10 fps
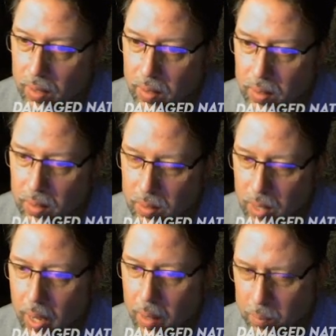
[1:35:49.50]

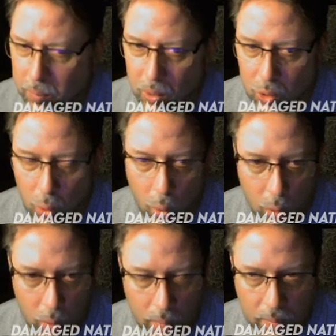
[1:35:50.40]
time control
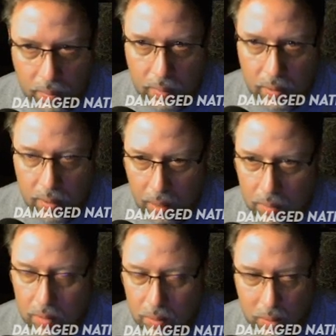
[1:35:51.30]
sets,
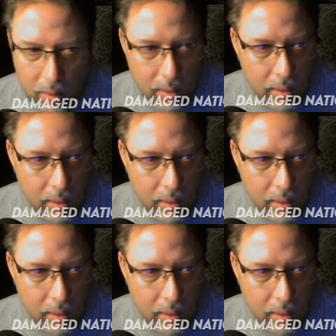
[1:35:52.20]
or the